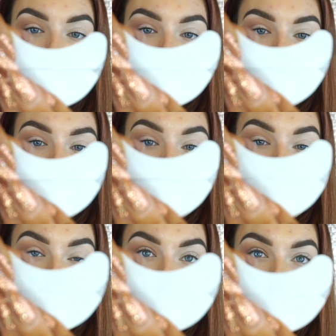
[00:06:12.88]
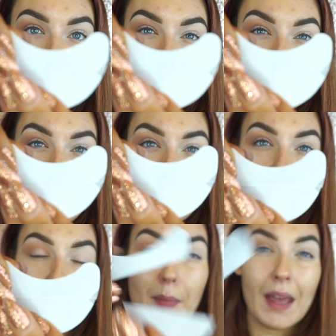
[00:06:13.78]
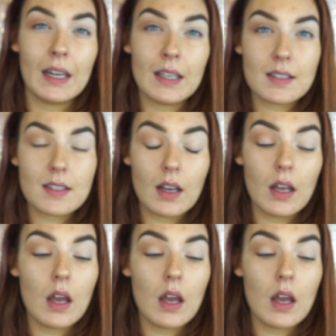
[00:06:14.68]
They're called Shadow Shields and they're from Penneys.